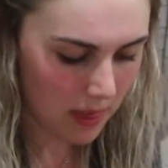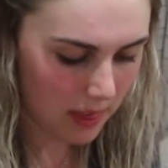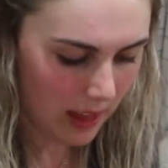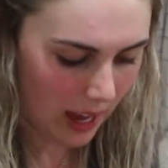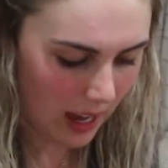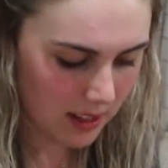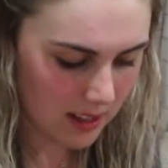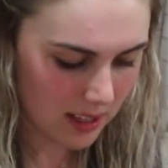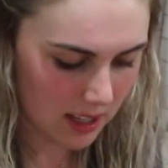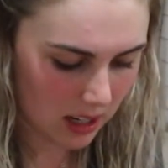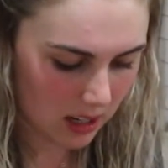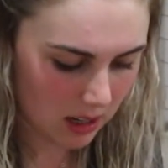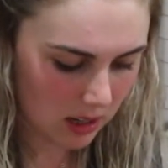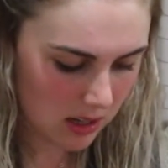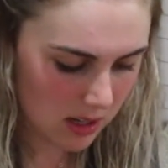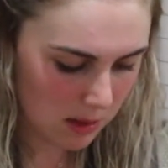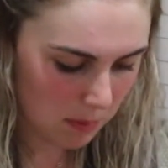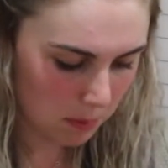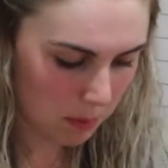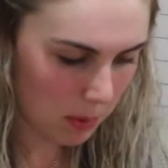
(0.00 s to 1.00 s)
That
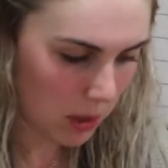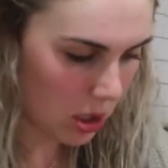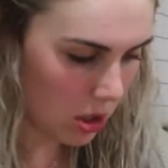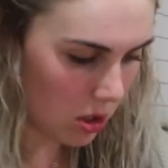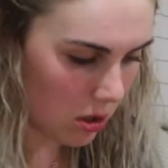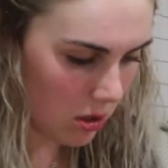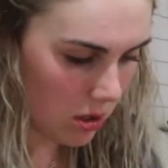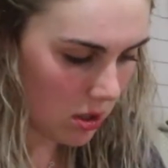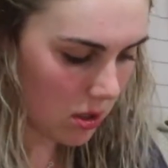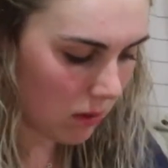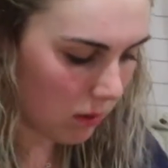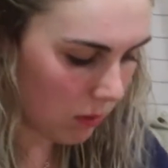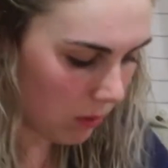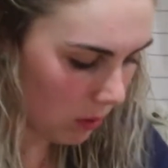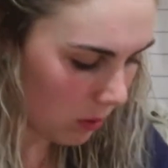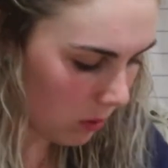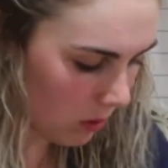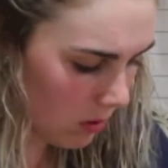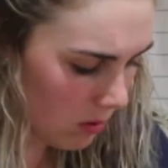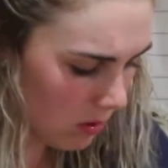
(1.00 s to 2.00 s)
sounds
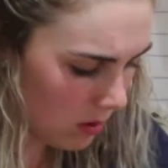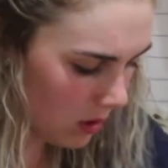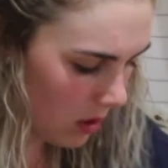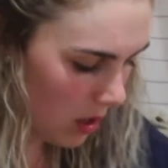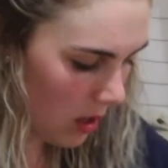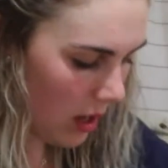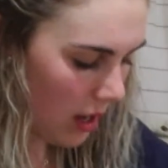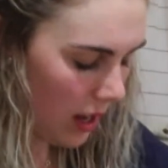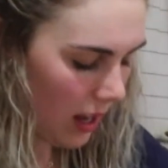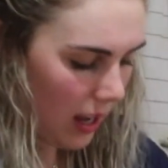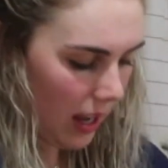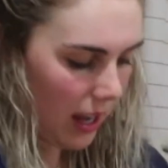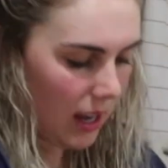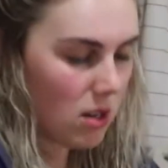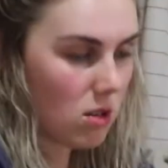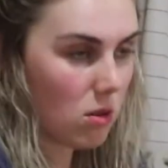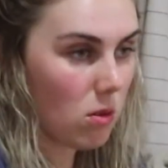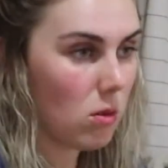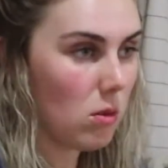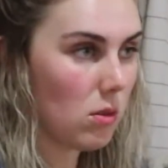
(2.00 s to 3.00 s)
beautiful.
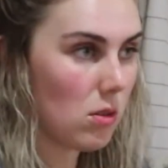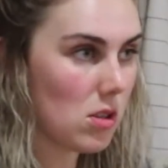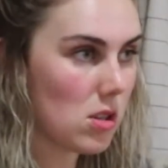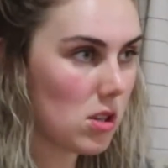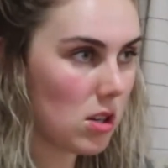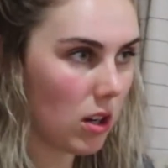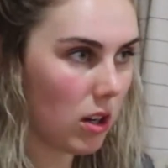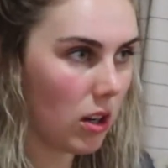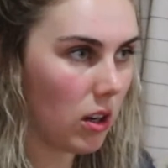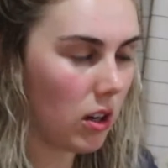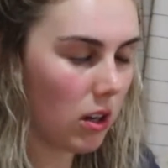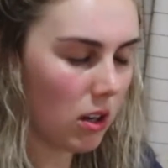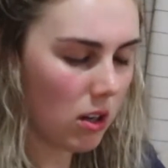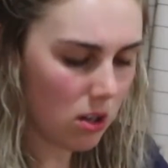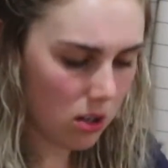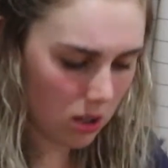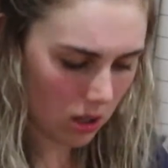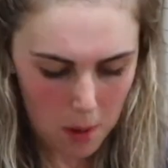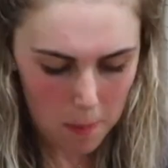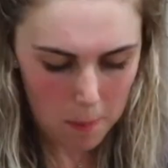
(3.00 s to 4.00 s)
And also
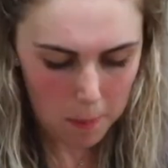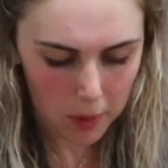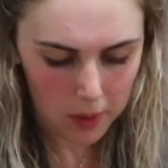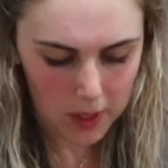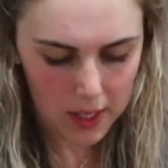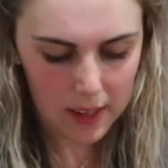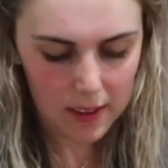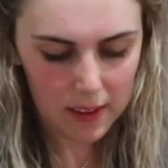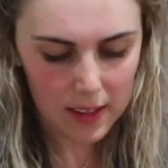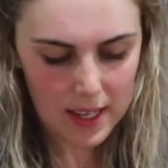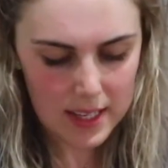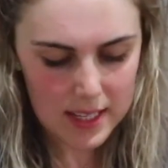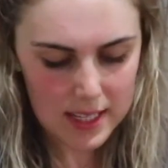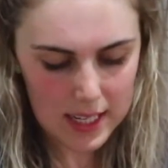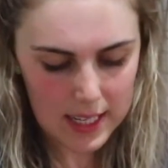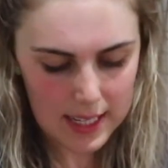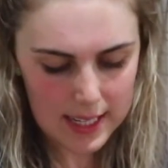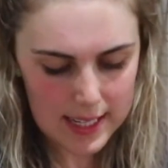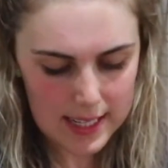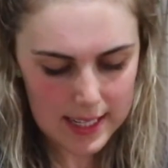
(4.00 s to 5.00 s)
body
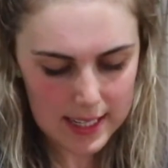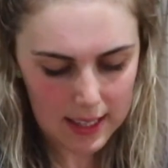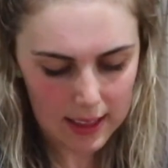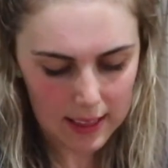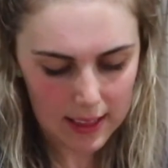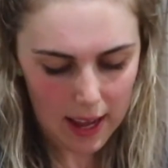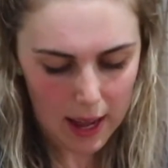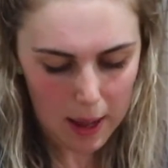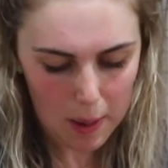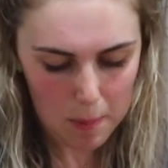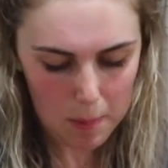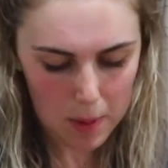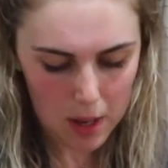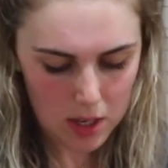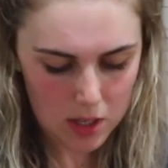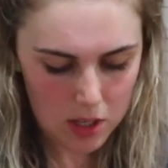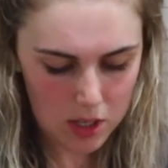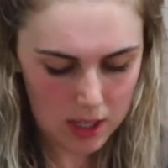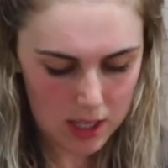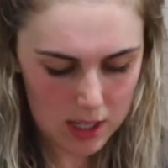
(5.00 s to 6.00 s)
cleansing slab.
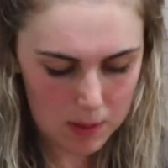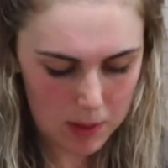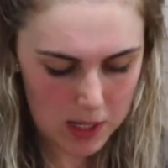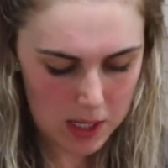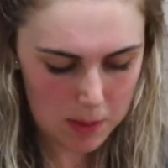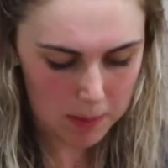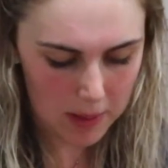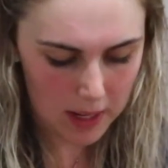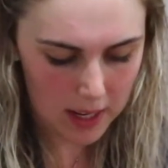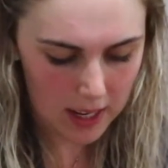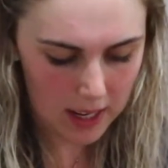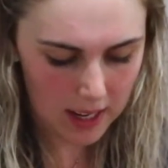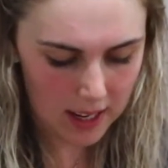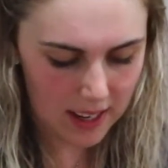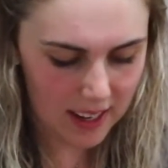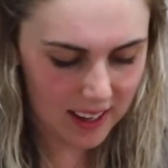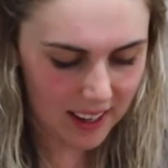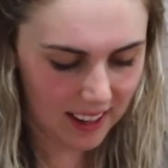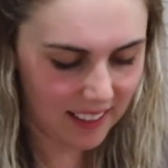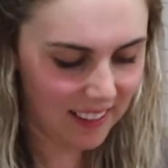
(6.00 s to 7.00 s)
So this must be,
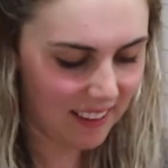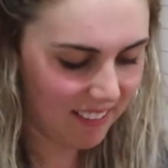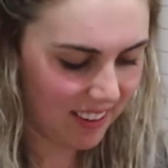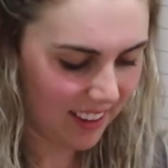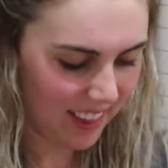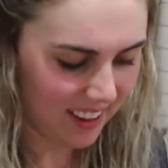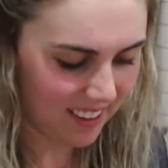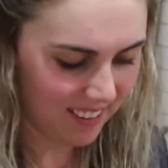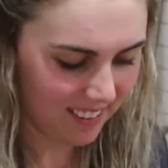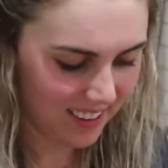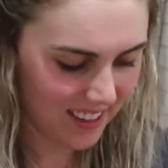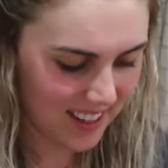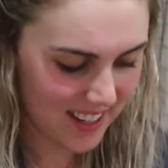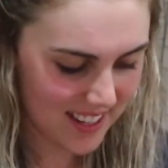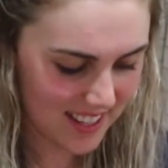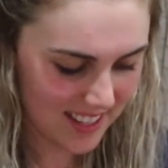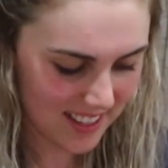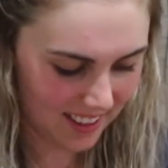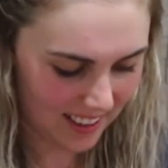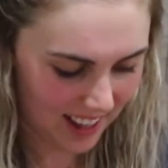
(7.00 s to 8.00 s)
I love how they call it a
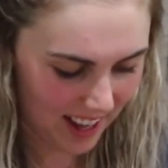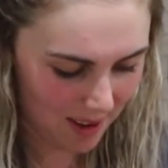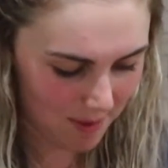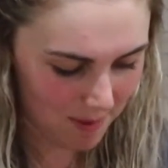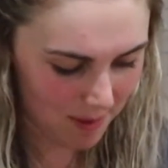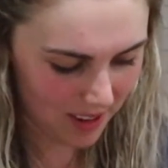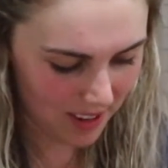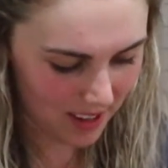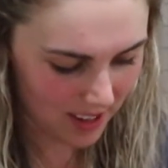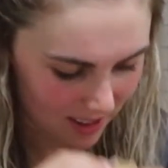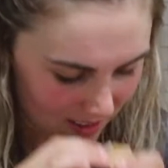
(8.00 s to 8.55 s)
slab.